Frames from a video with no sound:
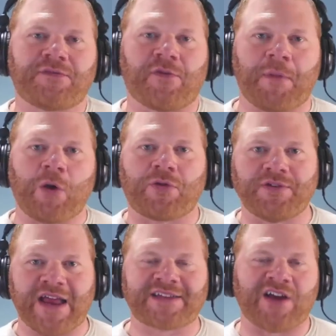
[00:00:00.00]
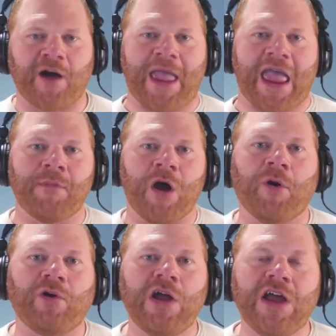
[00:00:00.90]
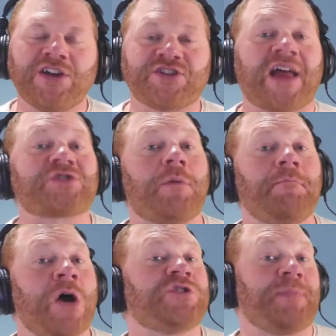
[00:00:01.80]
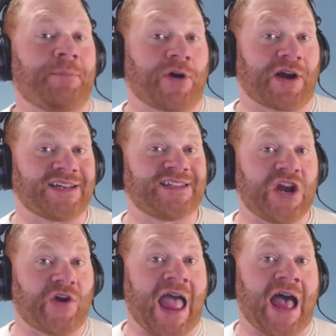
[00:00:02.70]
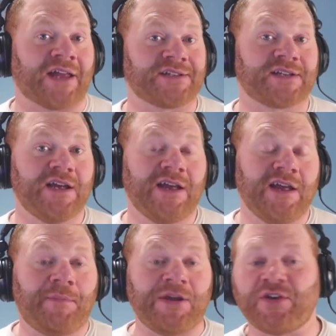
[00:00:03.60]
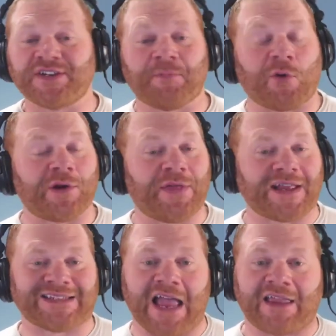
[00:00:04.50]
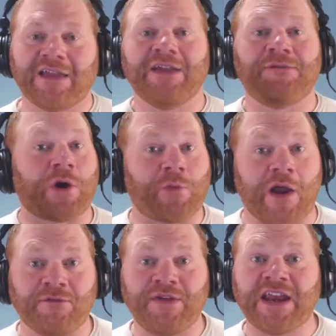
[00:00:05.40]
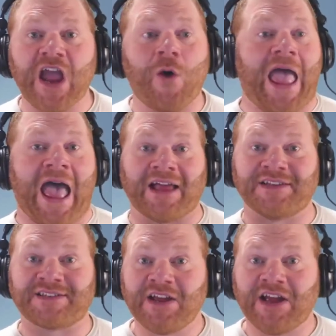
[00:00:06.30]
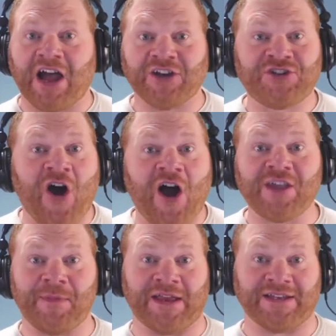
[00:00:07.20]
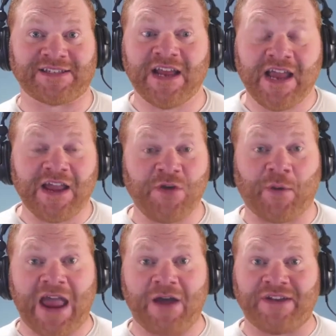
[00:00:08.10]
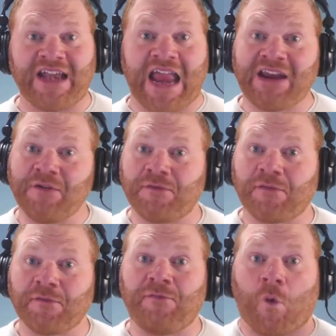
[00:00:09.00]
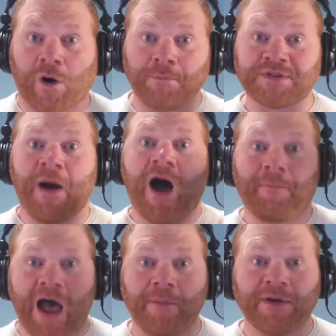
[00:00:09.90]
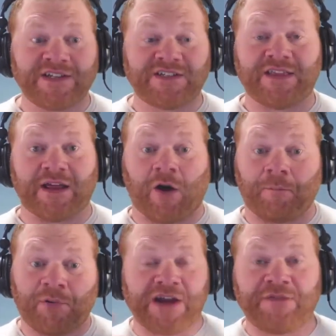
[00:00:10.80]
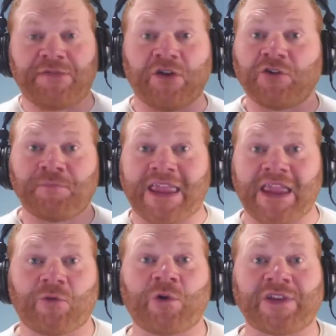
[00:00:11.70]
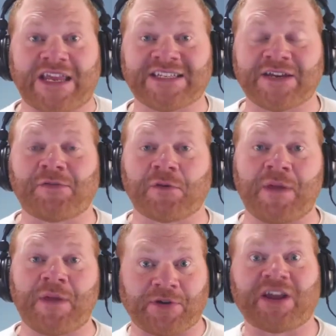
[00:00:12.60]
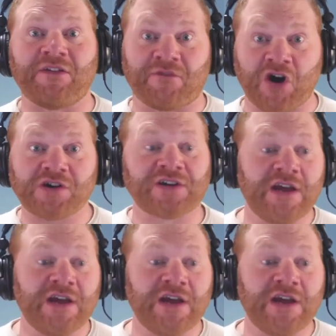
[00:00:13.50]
for both desktop and mobile. So that's where most people are going to see your ads. But you can support things like, if you want to run video ads, documents, if you want to have native forms pop up that are pre-filled, making it really easy for people to convert,